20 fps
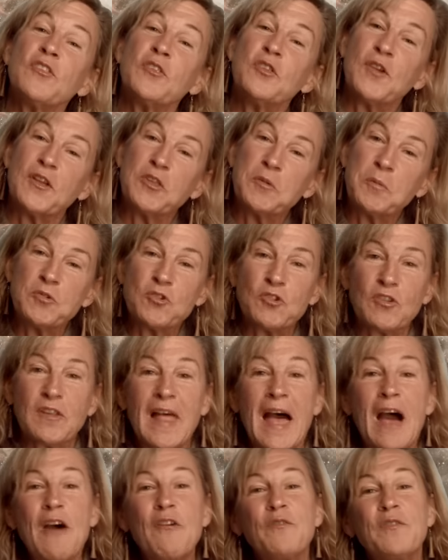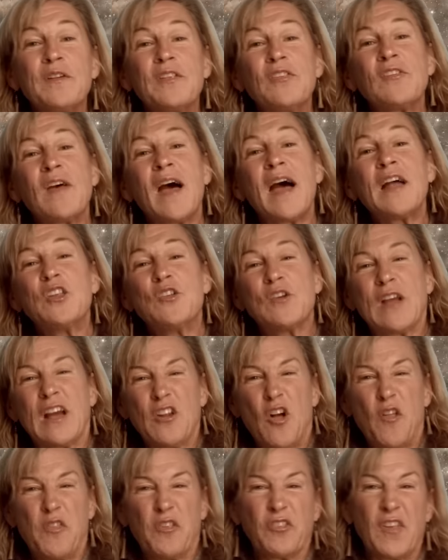and you get to put your little outfits on, and you get
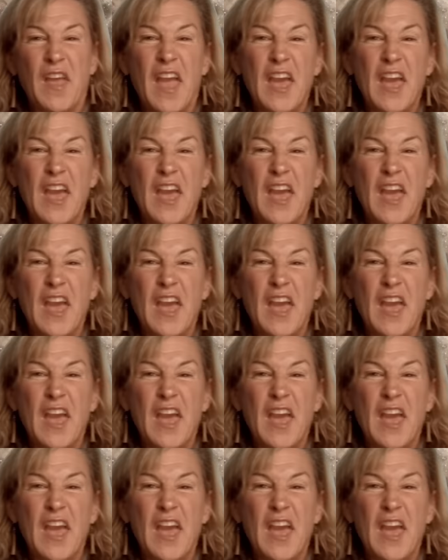all this